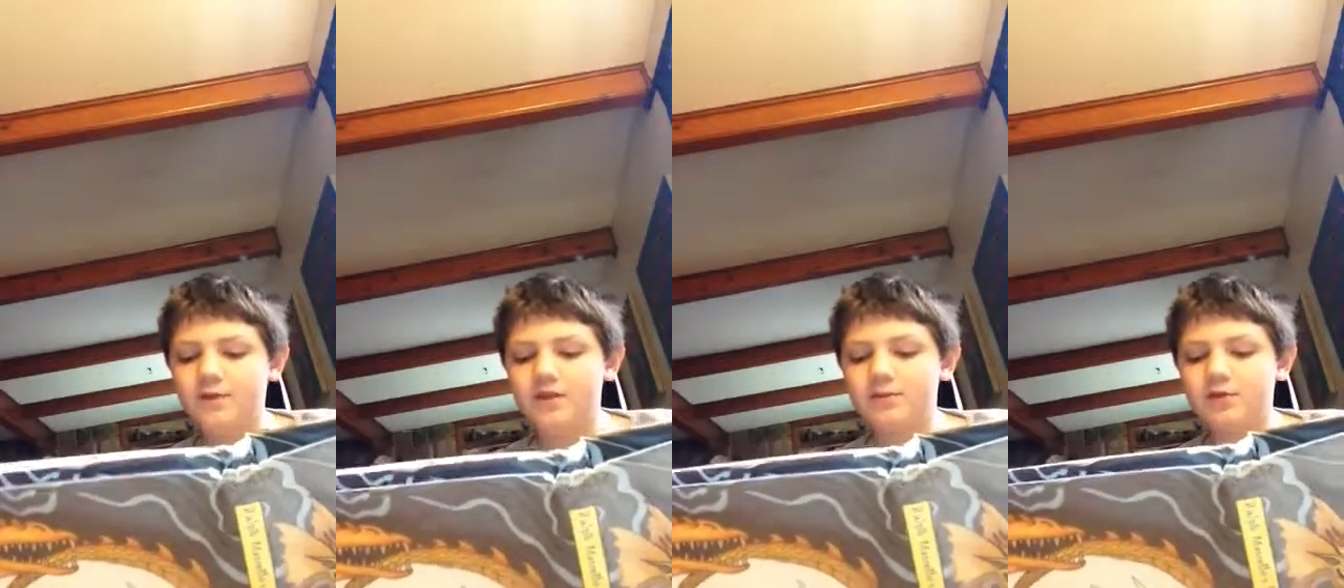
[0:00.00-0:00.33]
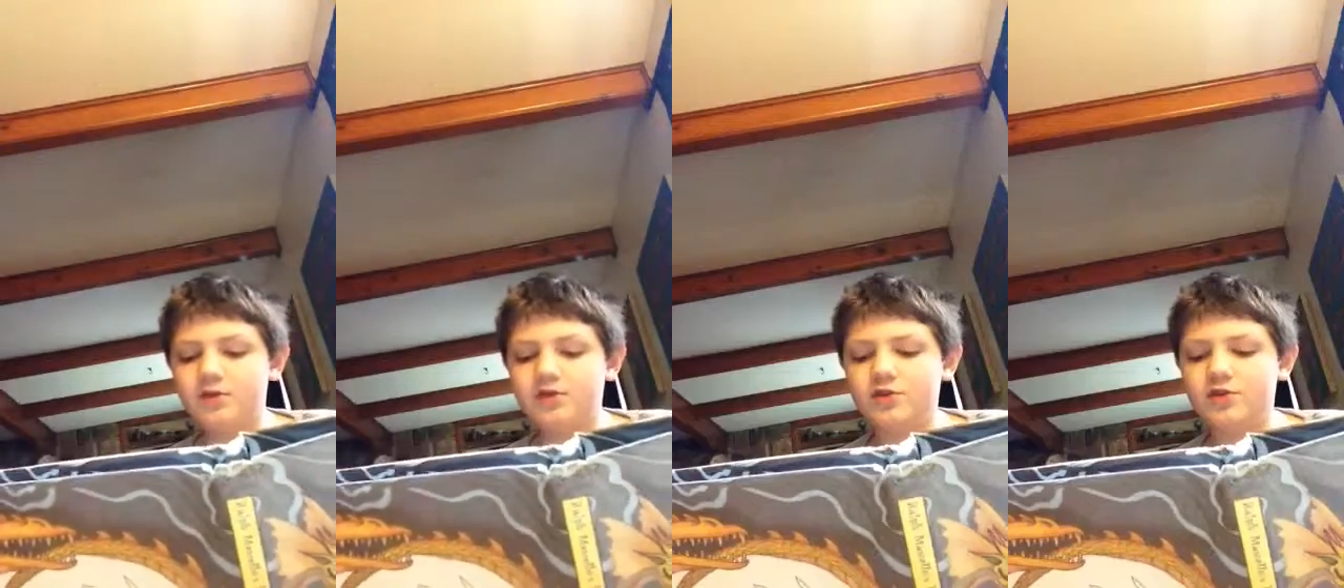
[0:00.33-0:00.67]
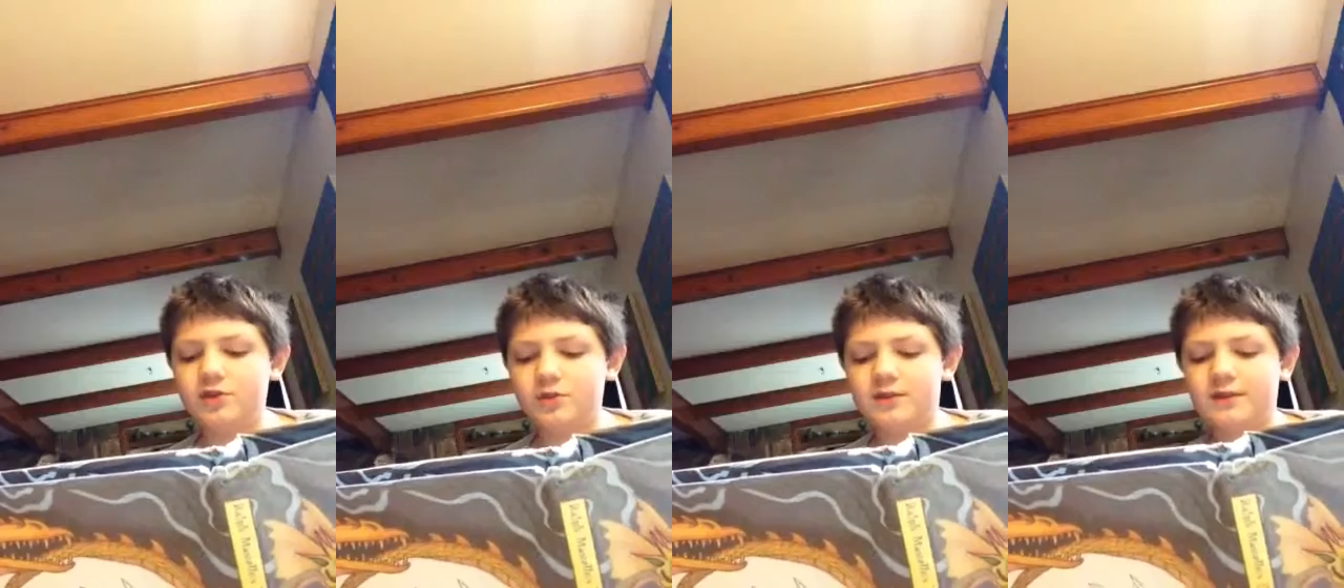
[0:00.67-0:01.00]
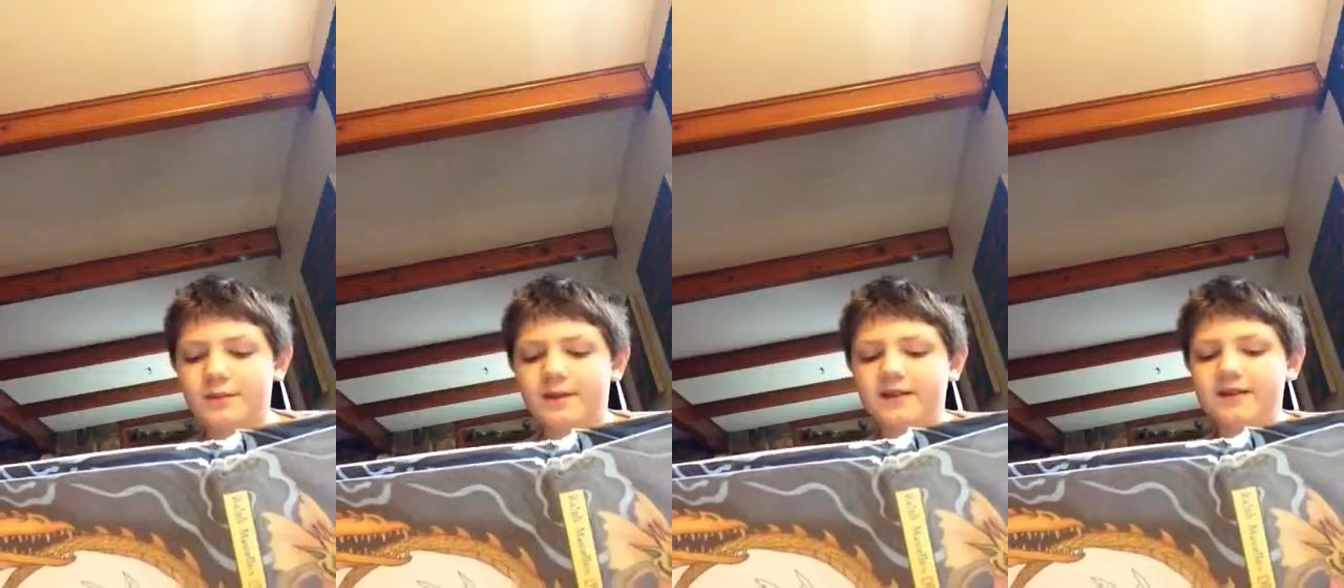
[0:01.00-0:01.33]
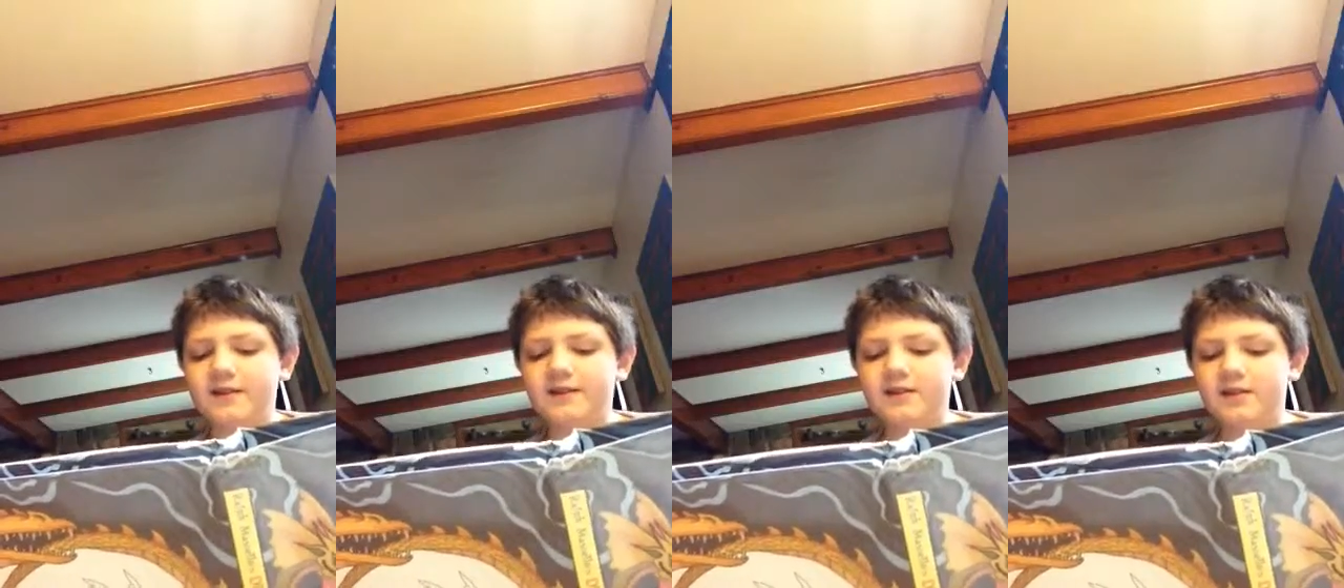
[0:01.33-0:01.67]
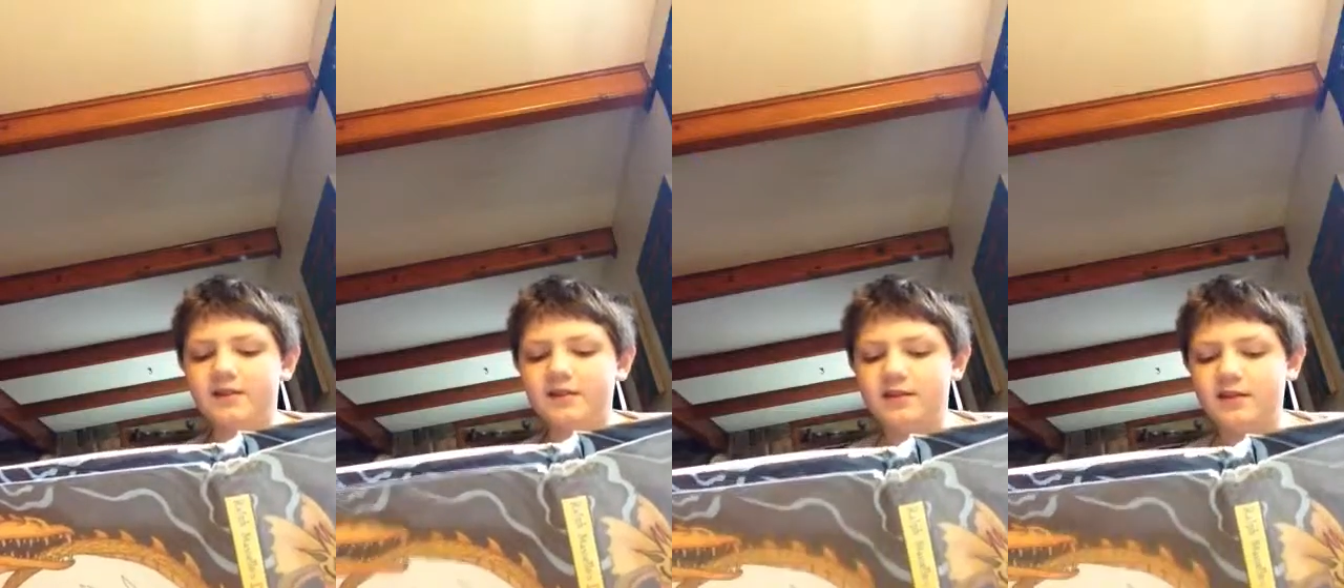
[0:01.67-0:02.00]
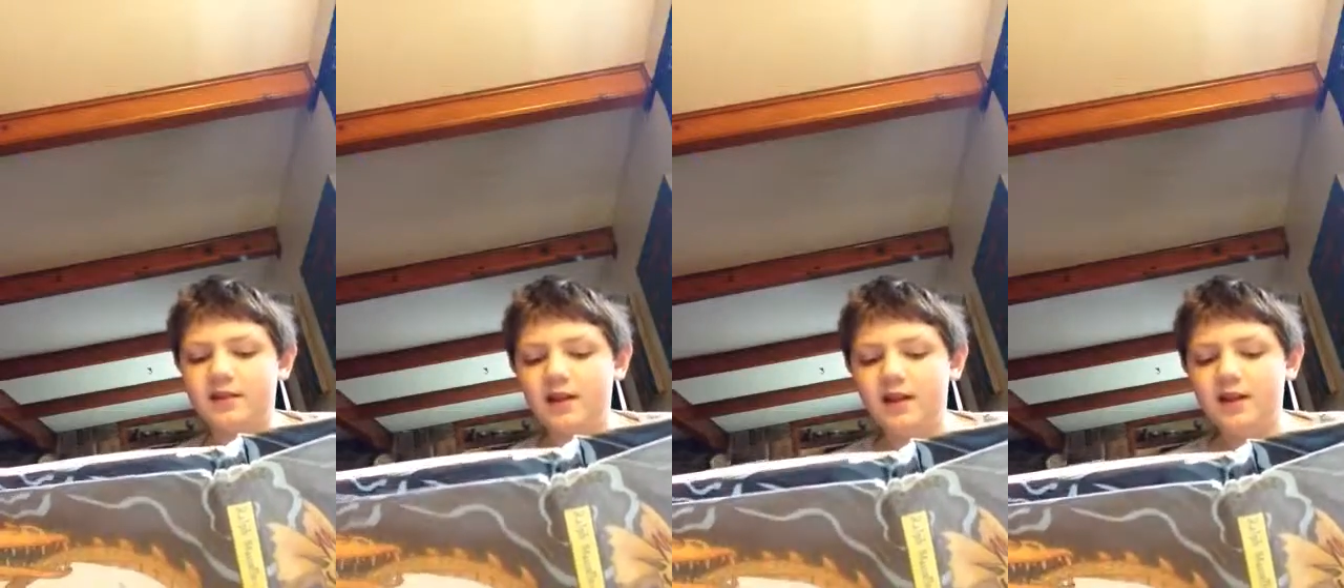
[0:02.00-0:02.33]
The Mushusu is depicted on the